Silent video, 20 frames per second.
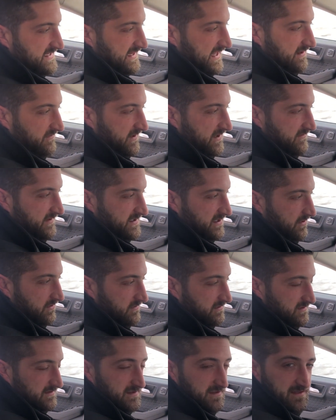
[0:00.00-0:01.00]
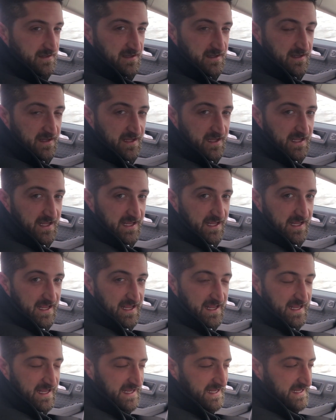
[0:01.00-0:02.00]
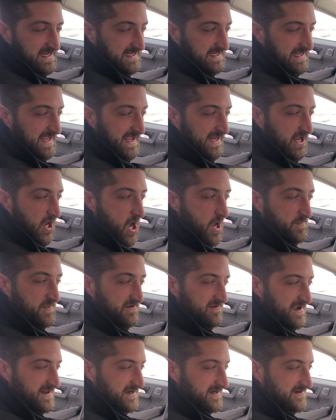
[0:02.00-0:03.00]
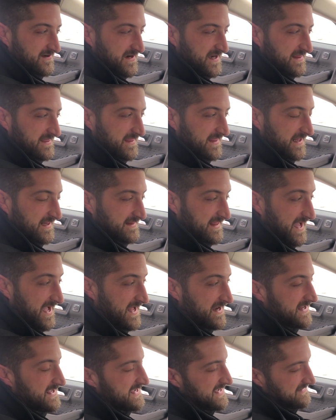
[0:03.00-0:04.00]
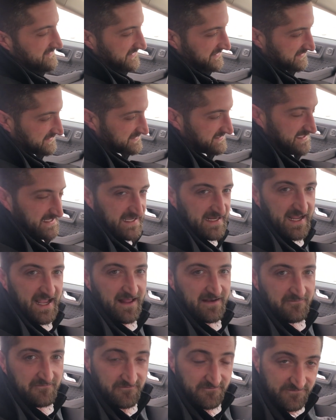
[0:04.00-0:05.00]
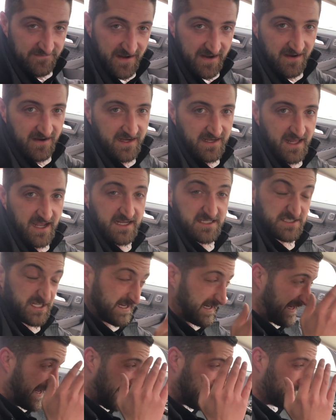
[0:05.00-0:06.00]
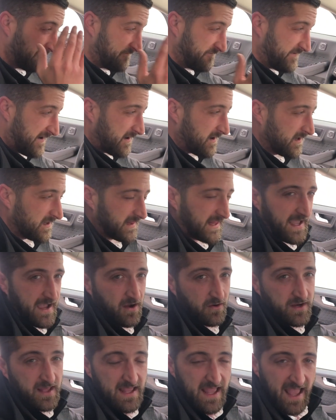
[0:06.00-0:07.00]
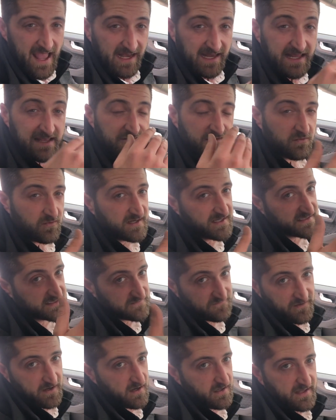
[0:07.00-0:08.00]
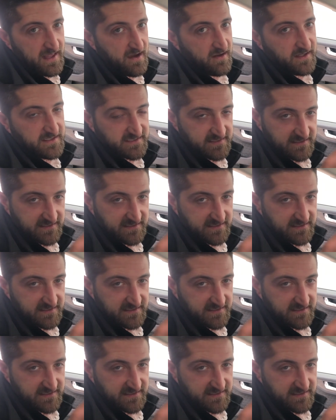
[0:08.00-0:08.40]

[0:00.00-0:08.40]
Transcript: That way we don't get copyrighted or anything like that. But you'll see again, very nice. You can get it very loud, and even when it's very loud, it's